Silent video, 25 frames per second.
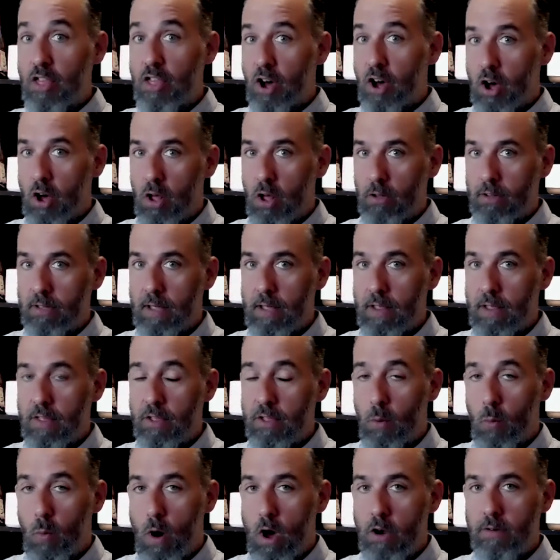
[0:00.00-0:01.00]
the hull,
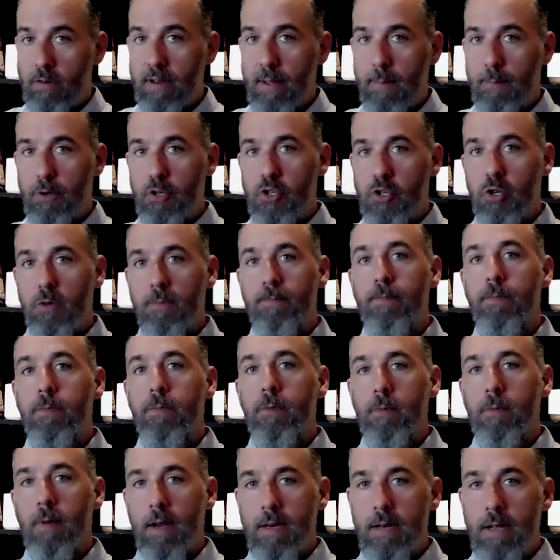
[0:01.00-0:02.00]
the water temperature,
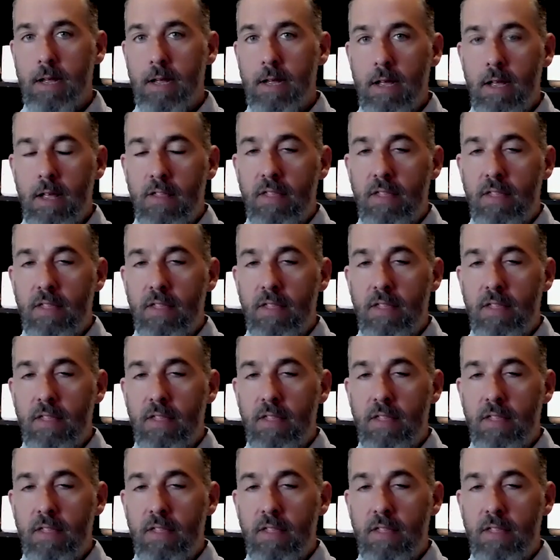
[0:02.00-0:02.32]
right?